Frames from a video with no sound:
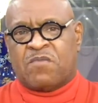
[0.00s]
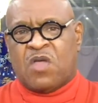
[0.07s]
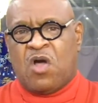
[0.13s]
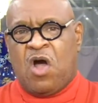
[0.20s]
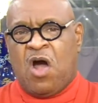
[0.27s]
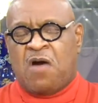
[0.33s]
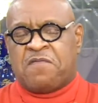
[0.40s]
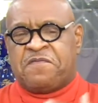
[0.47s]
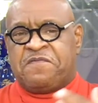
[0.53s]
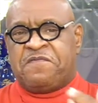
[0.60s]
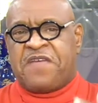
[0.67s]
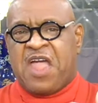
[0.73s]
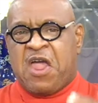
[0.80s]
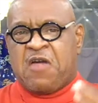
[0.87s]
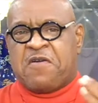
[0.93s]
are
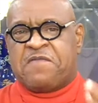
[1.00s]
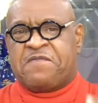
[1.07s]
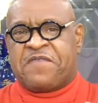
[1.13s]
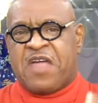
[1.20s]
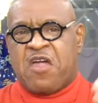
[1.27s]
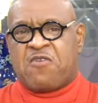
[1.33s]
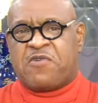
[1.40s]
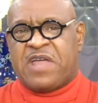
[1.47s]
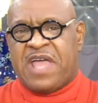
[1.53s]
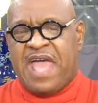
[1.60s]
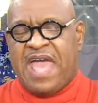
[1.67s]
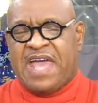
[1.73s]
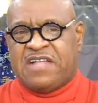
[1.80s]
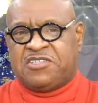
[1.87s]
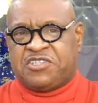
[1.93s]
very, very
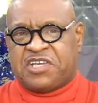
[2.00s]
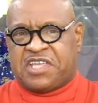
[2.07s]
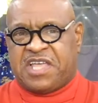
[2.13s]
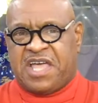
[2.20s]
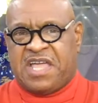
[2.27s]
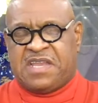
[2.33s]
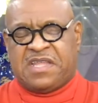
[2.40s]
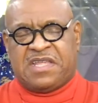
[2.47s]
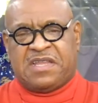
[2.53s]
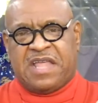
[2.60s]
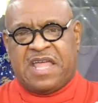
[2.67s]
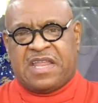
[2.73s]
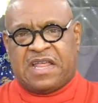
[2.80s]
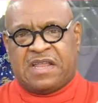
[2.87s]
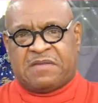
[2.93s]
educated,
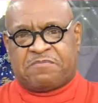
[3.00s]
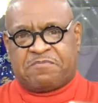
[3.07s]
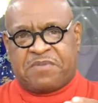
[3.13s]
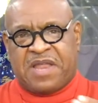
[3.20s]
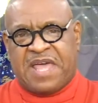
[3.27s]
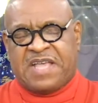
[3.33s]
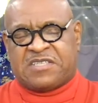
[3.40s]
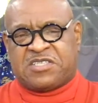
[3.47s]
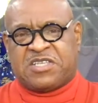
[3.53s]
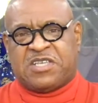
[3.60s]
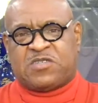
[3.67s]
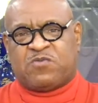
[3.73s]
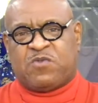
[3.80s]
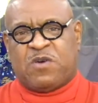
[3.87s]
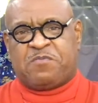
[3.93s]
in uh,
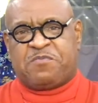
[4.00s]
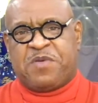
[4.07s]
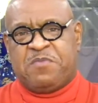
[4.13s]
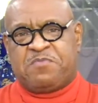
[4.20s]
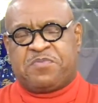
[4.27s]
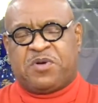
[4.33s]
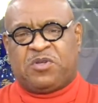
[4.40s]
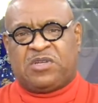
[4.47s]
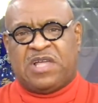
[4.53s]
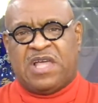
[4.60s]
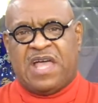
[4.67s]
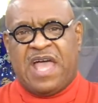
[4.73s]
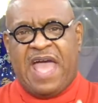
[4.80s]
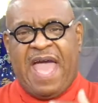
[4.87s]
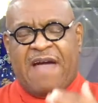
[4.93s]
places where people
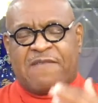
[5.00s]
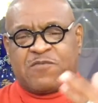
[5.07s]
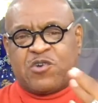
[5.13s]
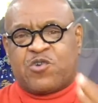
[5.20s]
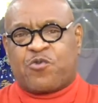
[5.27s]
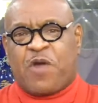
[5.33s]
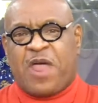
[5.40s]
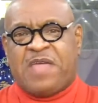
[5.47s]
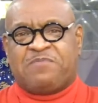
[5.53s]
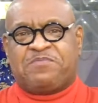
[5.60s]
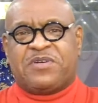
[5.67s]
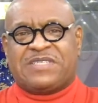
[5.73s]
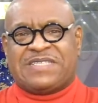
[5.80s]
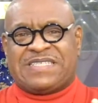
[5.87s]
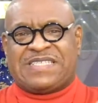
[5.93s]
have great
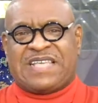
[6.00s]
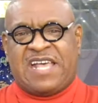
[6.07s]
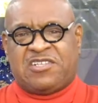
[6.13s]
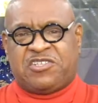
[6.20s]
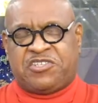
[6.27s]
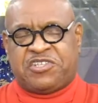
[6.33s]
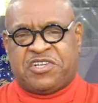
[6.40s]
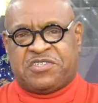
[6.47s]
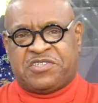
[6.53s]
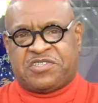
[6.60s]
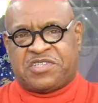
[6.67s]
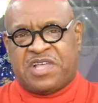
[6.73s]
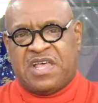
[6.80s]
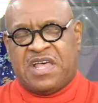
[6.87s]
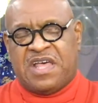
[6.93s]

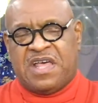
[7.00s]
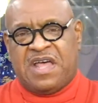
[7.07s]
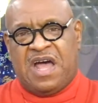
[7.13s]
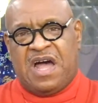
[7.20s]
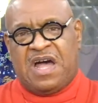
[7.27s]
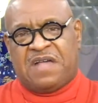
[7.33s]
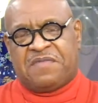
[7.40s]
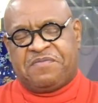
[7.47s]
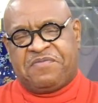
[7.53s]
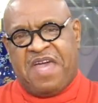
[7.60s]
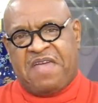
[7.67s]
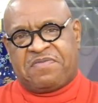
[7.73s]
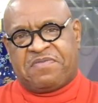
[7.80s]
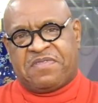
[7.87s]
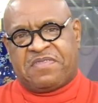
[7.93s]
possessions, uh,
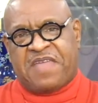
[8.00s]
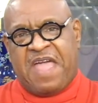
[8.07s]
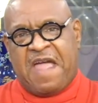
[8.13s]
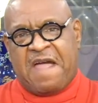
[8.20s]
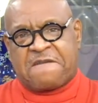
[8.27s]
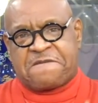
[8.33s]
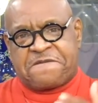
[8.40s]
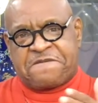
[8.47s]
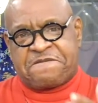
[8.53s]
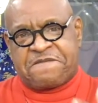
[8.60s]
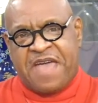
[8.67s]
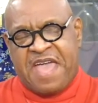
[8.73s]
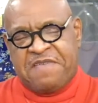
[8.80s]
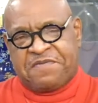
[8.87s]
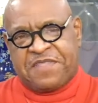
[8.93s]
that their
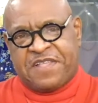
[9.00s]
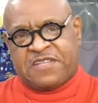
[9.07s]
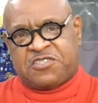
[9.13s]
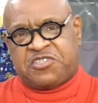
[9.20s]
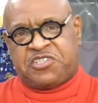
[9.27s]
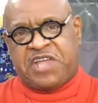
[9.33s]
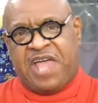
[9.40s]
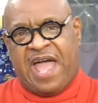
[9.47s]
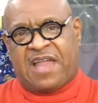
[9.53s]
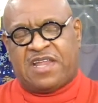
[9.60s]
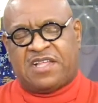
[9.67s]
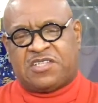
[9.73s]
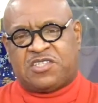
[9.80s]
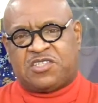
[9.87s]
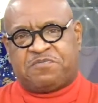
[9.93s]
faith is
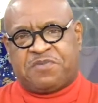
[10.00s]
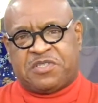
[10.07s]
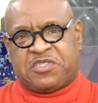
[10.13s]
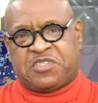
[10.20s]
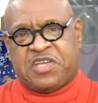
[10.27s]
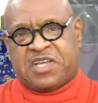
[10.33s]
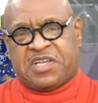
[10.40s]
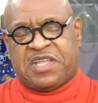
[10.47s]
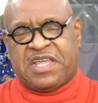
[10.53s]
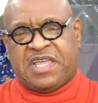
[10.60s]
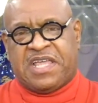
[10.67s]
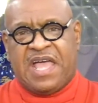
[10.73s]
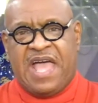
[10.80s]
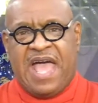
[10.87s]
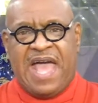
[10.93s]
challenged,
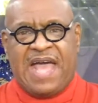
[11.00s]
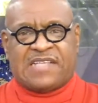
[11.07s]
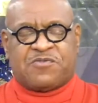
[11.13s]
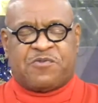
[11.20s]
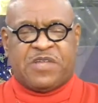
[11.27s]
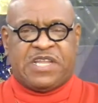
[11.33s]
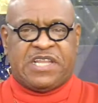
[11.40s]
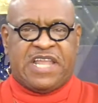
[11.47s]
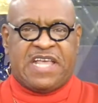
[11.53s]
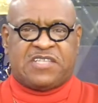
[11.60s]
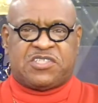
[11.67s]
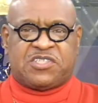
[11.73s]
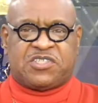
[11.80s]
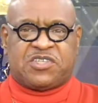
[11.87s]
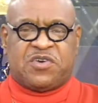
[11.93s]
particularly as it
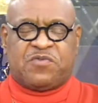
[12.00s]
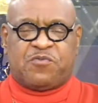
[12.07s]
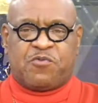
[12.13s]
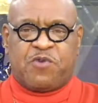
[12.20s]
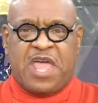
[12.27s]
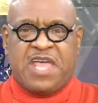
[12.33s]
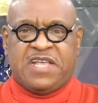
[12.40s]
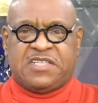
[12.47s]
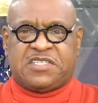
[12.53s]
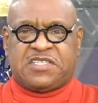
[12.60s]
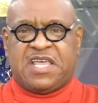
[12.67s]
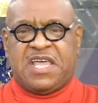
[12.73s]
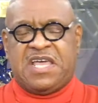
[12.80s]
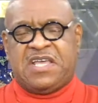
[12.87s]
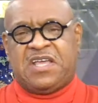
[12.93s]
relates to
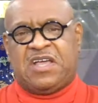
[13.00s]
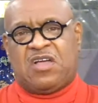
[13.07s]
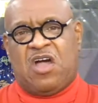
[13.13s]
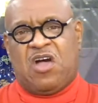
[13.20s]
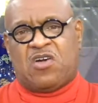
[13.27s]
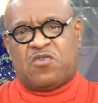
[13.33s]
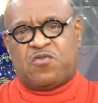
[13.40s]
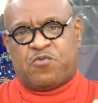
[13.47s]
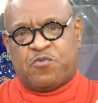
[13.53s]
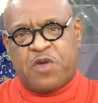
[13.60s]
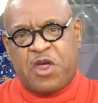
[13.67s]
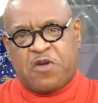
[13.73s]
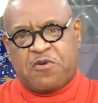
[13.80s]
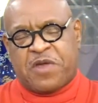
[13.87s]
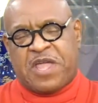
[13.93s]
raising, uh,
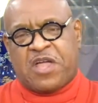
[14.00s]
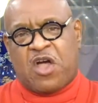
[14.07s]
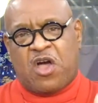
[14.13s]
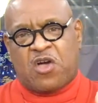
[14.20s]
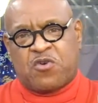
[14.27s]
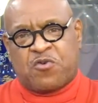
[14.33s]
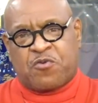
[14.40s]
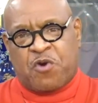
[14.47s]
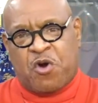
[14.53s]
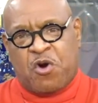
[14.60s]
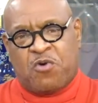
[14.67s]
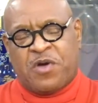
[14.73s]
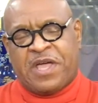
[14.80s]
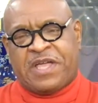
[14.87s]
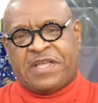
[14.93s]
rearing, or uh,
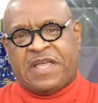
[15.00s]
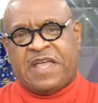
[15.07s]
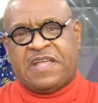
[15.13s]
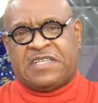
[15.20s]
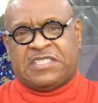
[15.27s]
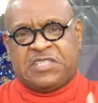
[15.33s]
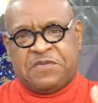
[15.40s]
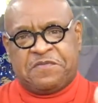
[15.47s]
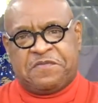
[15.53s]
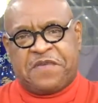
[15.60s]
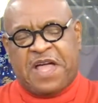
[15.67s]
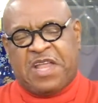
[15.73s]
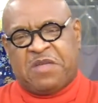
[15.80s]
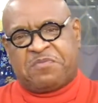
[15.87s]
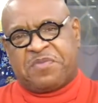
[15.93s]
growing,
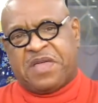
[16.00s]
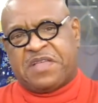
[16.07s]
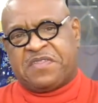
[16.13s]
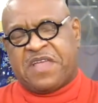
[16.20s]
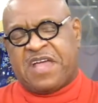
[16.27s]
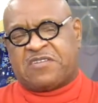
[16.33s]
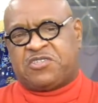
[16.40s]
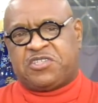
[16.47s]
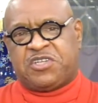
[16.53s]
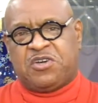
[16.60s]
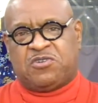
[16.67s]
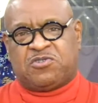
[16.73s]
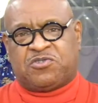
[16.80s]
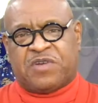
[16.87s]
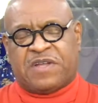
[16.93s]
developing their
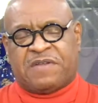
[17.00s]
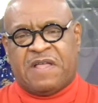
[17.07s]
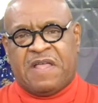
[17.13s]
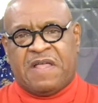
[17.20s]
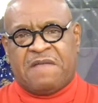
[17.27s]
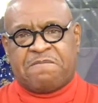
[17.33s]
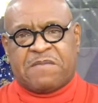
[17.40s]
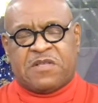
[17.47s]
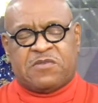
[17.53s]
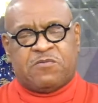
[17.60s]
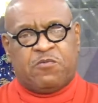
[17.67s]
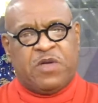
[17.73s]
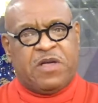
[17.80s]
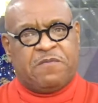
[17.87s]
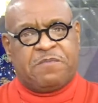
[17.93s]
children.
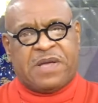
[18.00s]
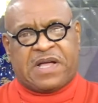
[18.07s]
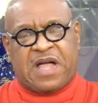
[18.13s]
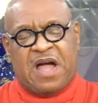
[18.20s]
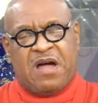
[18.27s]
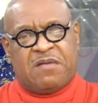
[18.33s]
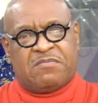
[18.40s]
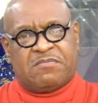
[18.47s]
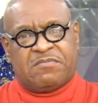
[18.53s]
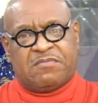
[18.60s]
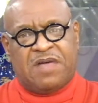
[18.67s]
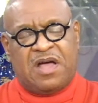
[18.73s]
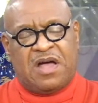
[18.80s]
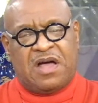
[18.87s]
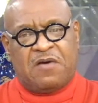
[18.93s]
We've
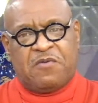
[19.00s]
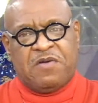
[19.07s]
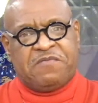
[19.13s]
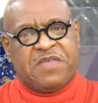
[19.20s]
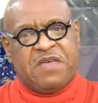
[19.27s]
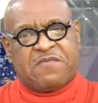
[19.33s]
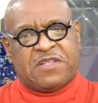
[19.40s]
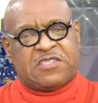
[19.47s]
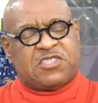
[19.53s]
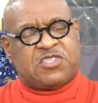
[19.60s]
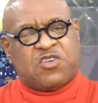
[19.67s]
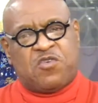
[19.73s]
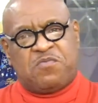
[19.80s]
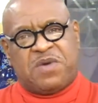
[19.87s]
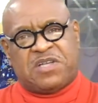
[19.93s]
become, uh, we've given
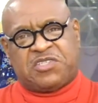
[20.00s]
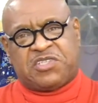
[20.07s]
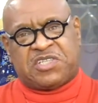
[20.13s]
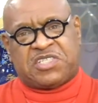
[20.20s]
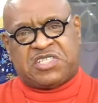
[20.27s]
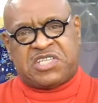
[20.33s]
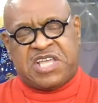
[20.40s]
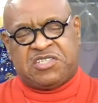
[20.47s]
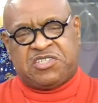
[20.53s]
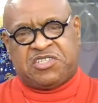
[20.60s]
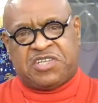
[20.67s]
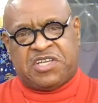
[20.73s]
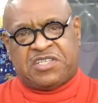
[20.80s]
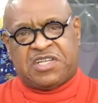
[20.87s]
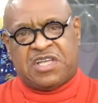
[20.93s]
so much
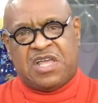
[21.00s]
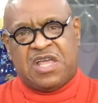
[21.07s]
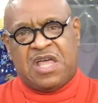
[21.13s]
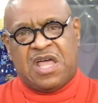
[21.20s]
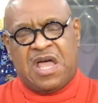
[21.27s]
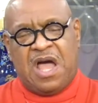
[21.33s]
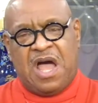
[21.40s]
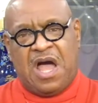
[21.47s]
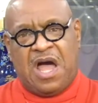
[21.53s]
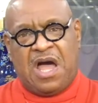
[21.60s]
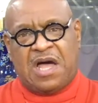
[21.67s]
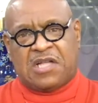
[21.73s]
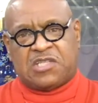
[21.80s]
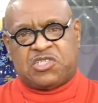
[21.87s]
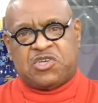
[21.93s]
attention
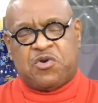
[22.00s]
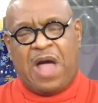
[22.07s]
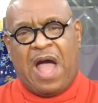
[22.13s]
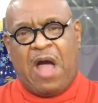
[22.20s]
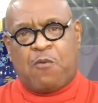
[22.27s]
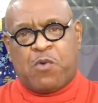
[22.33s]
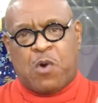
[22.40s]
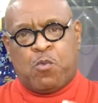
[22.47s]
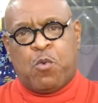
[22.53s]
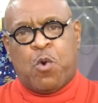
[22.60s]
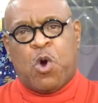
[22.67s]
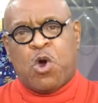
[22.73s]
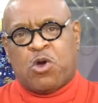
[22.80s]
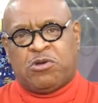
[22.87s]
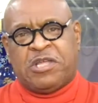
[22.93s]
uh, to our
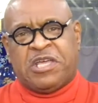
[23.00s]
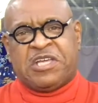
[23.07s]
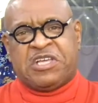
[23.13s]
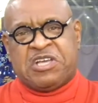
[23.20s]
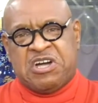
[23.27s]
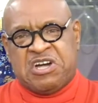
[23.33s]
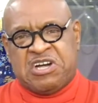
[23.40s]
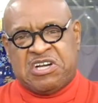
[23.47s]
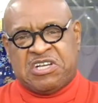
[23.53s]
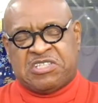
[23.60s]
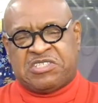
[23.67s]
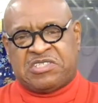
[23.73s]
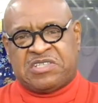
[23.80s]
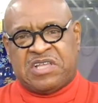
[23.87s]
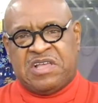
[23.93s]
worldly
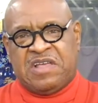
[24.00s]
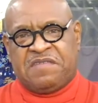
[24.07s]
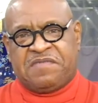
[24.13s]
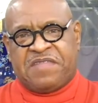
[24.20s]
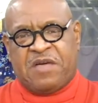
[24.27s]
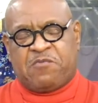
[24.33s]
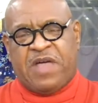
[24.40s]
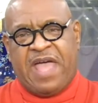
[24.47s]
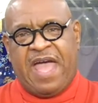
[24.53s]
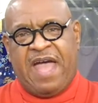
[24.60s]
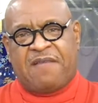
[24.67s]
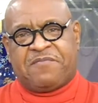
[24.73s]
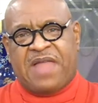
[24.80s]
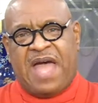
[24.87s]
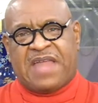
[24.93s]
goods, that we
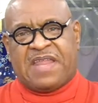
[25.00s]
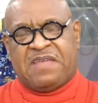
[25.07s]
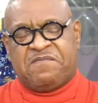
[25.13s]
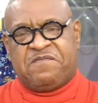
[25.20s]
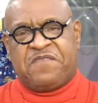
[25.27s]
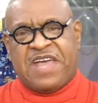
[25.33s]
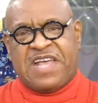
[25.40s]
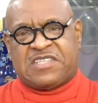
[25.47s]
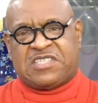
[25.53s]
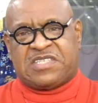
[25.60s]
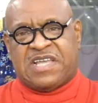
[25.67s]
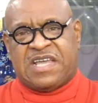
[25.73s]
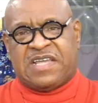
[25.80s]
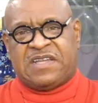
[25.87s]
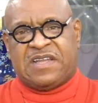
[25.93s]
have not
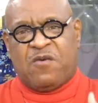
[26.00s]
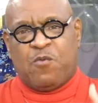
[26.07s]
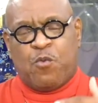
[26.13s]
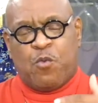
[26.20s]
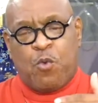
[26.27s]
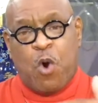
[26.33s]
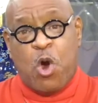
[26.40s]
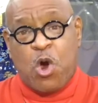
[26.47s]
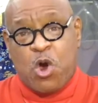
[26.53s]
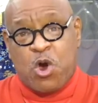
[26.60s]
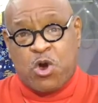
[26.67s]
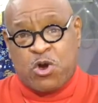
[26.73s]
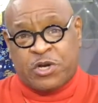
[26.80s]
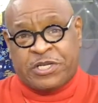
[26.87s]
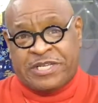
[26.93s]
invested
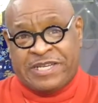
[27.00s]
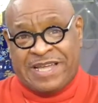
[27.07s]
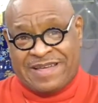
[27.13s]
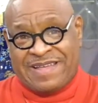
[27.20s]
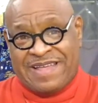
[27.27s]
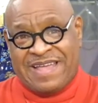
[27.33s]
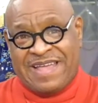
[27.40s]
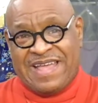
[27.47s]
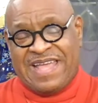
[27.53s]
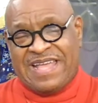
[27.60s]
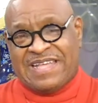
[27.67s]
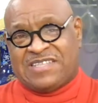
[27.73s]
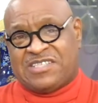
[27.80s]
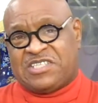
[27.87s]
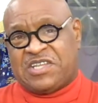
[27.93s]
word
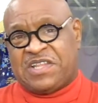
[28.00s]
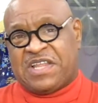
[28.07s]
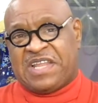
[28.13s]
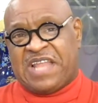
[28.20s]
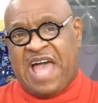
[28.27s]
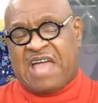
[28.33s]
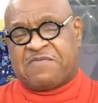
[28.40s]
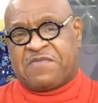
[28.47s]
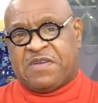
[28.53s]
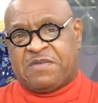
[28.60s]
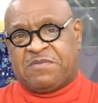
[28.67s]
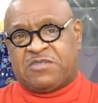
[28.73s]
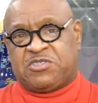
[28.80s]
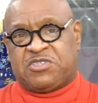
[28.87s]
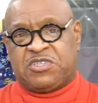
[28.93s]
into the life
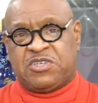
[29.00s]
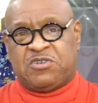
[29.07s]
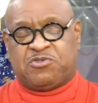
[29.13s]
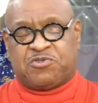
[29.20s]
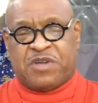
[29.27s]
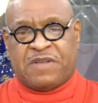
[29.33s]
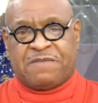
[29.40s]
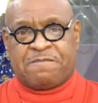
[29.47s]
of the children.